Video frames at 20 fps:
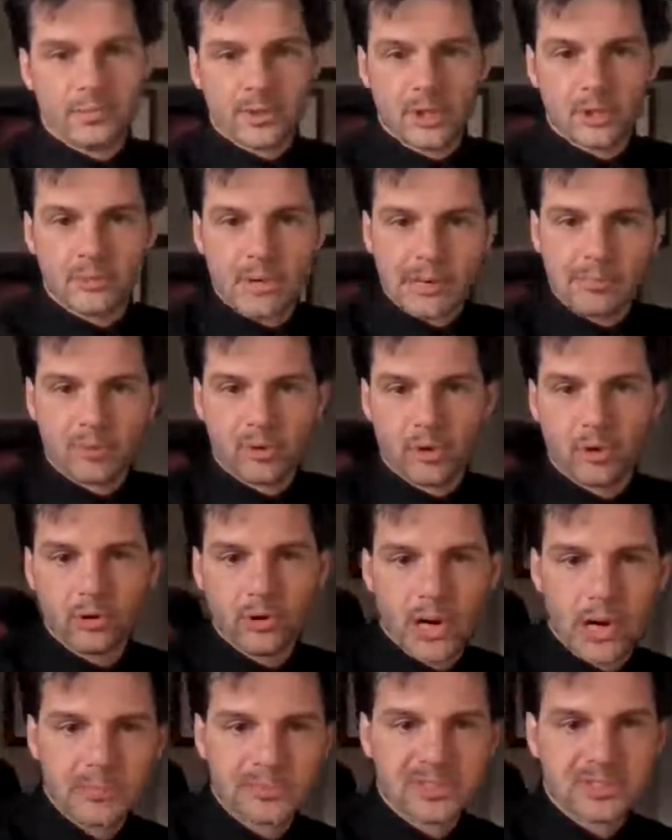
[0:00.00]
my
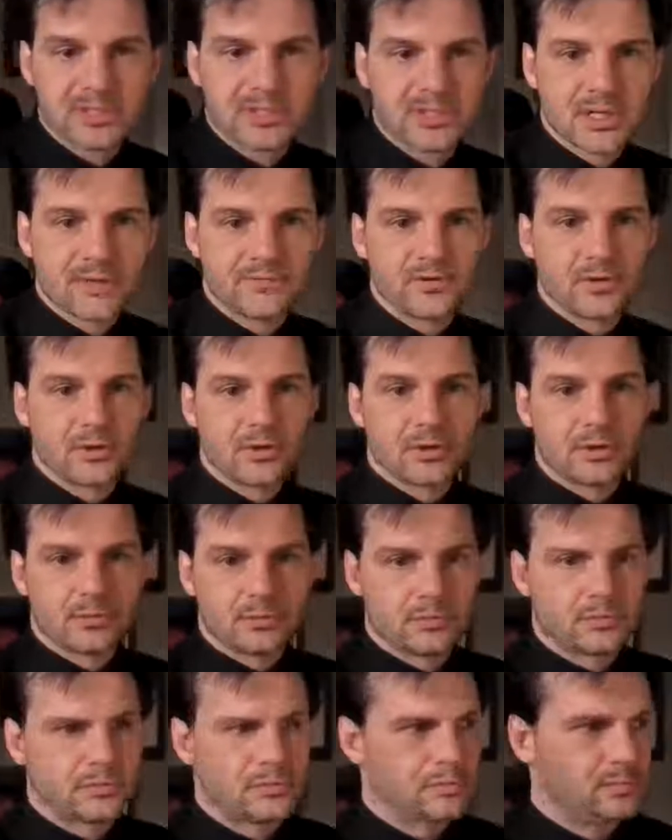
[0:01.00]
programs and stuff, and you're going to